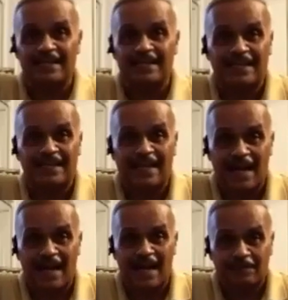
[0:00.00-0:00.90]

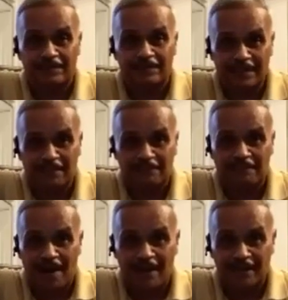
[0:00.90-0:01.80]
lighthouse in the
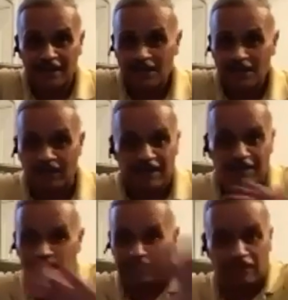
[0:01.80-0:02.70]
fog. When
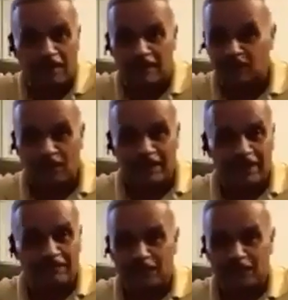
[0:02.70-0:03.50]
everybody's lost or whatever,